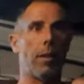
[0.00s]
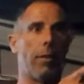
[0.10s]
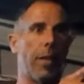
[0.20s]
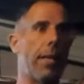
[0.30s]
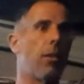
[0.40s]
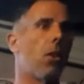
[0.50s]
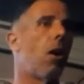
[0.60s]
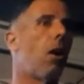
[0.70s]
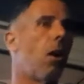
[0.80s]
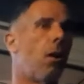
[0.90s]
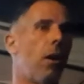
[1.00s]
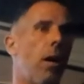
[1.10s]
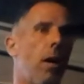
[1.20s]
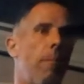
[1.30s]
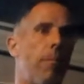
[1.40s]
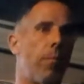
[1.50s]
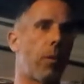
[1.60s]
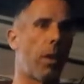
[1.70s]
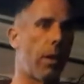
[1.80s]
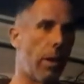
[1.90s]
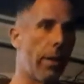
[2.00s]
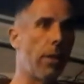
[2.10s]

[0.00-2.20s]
The, these are um,